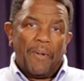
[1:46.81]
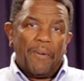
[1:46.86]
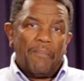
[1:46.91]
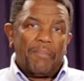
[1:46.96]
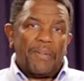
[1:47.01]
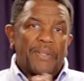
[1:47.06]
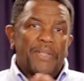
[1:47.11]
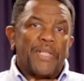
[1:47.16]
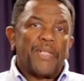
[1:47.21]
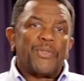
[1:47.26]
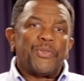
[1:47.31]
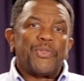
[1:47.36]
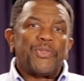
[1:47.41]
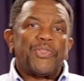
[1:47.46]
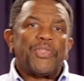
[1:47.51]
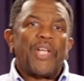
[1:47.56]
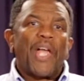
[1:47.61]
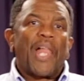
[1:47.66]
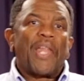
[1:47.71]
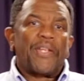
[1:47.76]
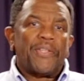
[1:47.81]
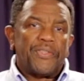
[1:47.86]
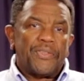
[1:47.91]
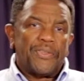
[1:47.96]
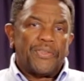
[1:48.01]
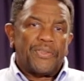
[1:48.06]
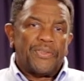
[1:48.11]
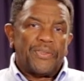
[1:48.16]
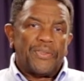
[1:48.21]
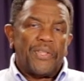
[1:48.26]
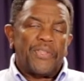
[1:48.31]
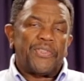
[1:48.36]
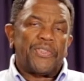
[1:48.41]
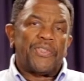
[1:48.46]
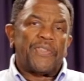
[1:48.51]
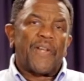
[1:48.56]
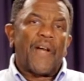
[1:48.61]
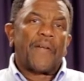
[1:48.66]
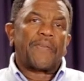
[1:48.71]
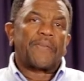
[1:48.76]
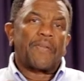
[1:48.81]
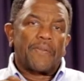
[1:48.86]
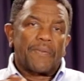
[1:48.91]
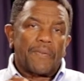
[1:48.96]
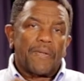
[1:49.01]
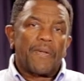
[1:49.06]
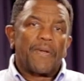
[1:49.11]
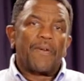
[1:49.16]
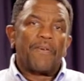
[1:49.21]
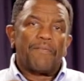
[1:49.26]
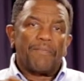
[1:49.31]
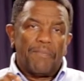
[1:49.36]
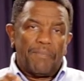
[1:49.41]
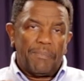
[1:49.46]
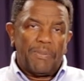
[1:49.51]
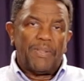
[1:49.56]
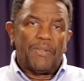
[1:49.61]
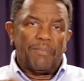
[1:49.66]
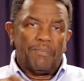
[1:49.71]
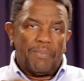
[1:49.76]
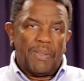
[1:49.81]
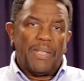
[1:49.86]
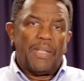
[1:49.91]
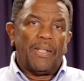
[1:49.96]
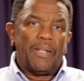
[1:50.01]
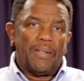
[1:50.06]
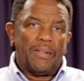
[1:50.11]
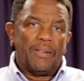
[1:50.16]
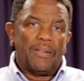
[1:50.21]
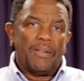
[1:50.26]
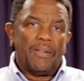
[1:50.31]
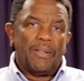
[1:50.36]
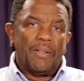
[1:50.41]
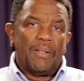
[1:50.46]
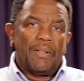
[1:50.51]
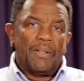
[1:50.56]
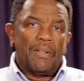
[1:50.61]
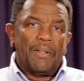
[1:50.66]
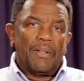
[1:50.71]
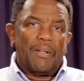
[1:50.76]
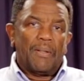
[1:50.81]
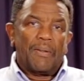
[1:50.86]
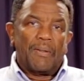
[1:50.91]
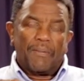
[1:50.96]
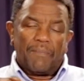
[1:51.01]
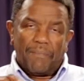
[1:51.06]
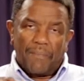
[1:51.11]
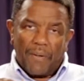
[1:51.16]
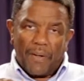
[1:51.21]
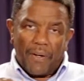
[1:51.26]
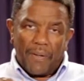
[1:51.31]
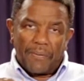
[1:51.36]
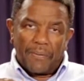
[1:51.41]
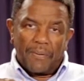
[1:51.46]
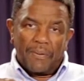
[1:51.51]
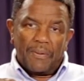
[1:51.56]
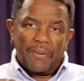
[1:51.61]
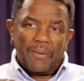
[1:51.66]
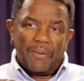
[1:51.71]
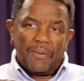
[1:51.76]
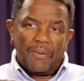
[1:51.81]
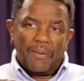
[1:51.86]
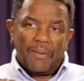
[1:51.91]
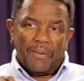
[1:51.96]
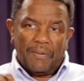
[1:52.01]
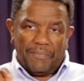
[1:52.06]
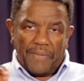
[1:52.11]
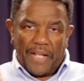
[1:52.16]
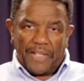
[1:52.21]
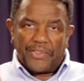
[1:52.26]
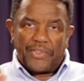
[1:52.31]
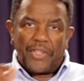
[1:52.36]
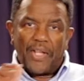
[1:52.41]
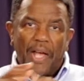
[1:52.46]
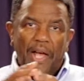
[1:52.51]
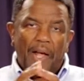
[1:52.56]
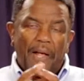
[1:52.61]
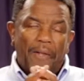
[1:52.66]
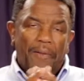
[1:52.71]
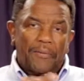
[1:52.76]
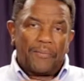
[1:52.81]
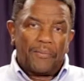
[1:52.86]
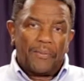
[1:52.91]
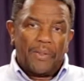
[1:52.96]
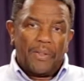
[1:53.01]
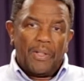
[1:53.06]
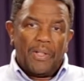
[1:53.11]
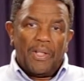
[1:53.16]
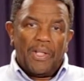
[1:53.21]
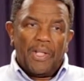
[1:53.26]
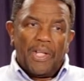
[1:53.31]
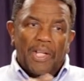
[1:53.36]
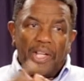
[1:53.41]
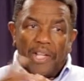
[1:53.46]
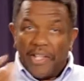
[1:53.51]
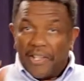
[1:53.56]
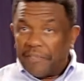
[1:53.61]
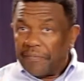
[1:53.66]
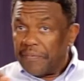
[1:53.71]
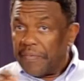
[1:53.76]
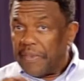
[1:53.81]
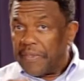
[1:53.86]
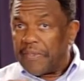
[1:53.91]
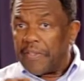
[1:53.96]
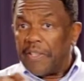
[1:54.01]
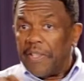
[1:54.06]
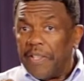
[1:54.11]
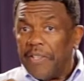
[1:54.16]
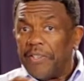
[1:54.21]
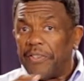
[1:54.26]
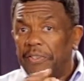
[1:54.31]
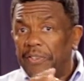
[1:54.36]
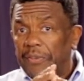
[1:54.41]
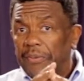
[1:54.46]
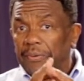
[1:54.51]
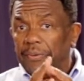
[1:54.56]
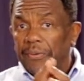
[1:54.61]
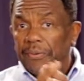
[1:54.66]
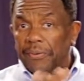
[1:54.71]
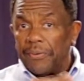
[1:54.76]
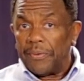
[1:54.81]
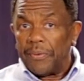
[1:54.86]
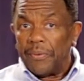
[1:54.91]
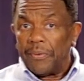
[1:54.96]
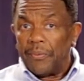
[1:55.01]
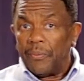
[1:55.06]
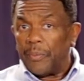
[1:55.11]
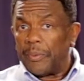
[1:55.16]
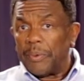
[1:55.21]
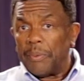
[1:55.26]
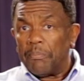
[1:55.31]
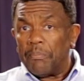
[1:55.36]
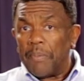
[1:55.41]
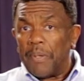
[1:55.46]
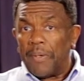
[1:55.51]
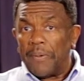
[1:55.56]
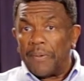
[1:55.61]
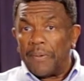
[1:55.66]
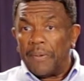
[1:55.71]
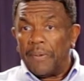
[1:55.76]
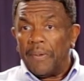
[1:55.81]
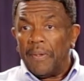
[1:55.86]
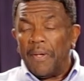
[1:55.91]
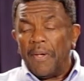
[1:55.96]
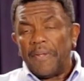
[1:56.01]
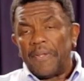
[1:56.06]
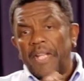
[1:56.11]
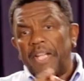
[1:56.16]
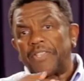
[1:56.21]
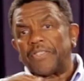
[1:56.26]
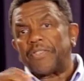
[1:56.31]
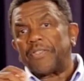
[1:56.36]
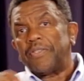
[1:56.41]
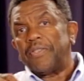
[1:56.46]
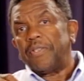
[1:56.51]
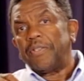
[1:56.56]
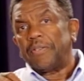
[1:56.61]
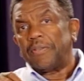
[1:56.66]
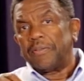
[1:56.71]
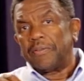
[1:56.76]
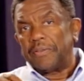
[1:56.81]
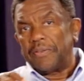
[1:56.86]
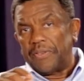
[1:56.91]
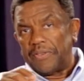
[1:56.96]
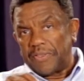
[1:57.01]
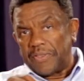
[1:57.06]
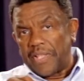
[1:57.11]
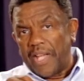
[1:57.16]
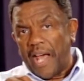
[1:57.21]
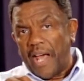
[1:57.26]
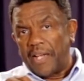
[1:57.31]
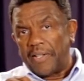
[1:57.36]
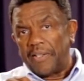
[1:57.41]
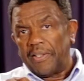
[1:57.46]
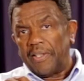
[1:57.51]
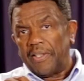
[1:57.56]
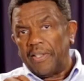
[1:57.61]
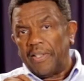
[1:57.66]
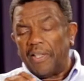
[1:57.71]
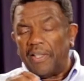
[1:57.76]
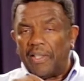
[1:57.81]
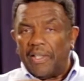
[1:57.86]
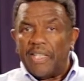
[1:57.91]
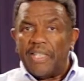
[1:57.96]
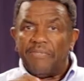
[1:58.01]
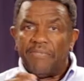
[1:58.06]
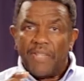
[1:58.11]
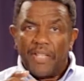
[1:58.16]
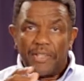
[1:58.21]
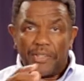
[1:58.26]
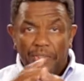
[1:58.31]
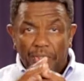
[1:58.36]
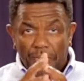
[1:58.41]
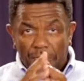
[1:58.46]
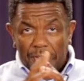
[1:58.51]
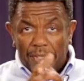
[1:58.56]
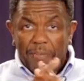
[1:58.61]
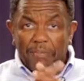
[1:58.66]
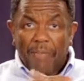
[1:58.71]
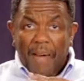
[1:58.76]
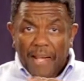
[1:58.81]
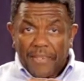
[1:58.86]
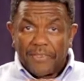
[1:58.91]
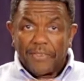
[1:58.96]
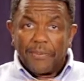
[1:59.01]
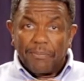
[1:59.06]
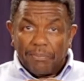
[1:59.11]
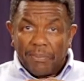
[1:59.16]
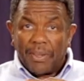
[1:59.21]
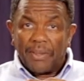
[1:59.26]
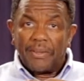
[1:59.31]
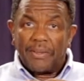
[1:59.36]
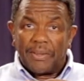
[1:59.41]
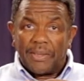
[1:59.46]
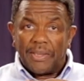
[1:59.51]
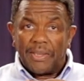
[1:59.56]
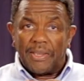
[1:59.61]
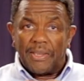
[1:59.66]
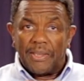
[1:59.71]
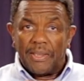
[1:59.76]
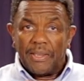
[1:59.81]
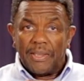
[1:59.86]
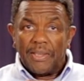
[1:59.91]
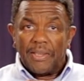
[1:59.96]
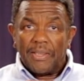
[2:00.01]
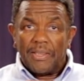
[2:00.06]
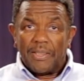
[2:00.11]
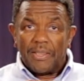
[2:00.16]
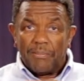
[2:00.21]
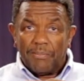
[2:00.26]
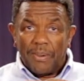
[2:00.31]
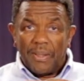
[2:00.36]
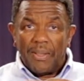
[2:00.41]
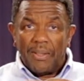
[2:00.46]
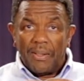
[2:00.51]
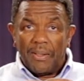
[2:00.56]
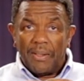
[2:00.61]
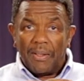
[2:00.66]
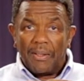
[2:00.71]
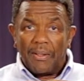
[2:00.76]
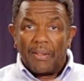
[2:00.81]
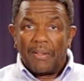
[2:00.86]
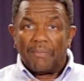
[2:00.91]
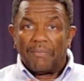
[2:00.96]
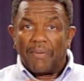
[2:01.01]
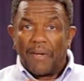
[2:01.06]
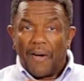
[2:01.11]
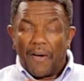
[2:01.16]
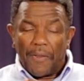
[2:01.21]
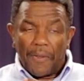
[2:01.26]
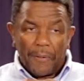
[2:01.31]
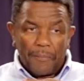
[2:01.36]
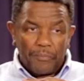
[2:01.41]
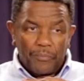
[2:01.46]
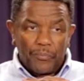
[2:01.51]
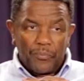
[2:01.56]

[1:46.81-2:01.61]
But those challenges should not deter from you being the father of that child. If there's issues with the mother, that still does not alleviate your responsibility to be a father.